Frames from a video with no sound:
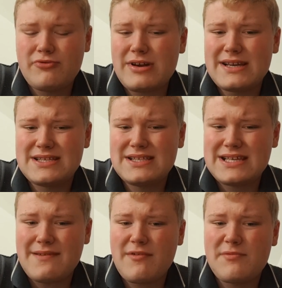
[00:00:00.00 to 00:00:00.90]
Bryson
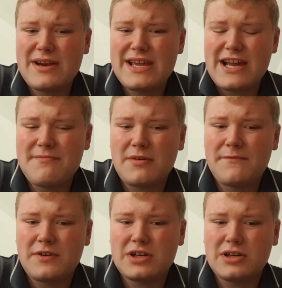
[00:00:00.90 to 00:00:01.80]
Tamwin, when he came
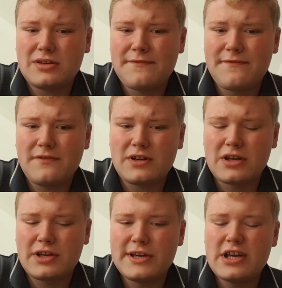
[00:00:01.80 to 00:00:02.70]
on for
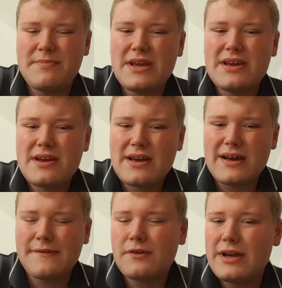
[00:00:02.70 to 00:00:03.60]
Connor Kirby,
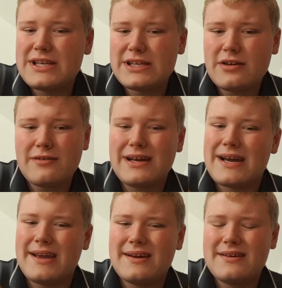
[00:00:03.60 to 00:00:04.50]
I thought he did
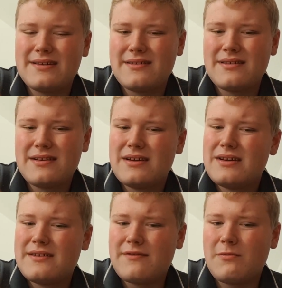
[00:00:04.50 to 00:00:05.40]
alright
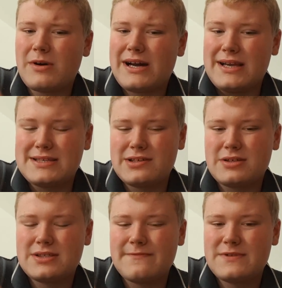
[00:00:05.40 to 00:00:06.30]
from what I
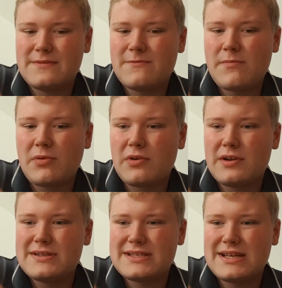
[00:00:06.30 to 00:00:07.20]
saw some some
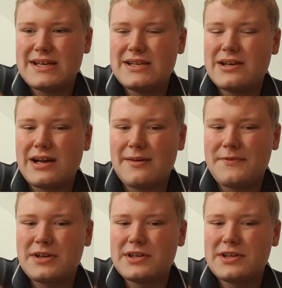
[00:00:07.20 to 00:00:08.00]
reports. And Arthur